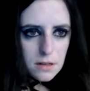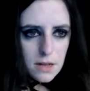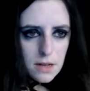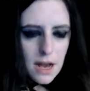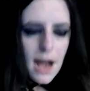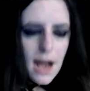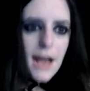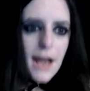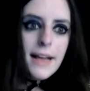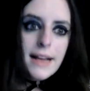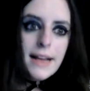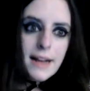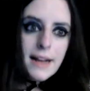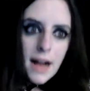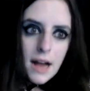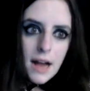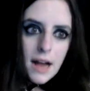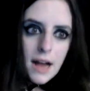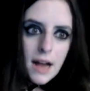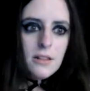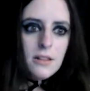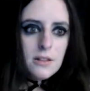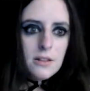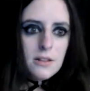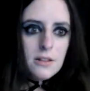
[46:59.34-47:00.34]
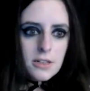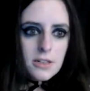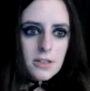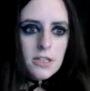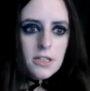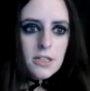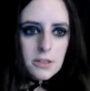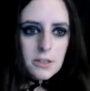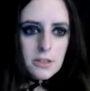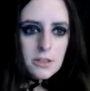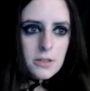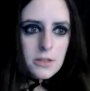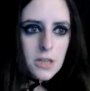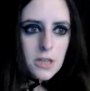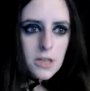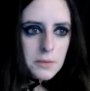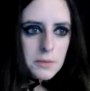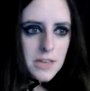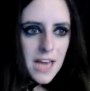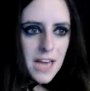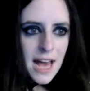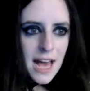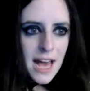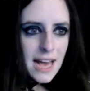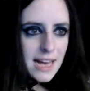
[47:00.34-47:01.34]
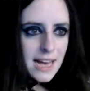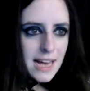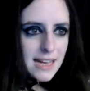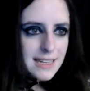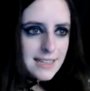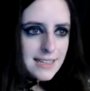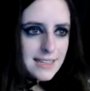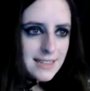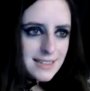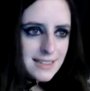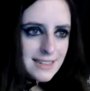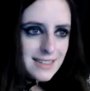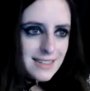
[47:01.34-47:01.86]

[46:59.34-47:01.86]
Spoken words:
I gotta learn to use OBS.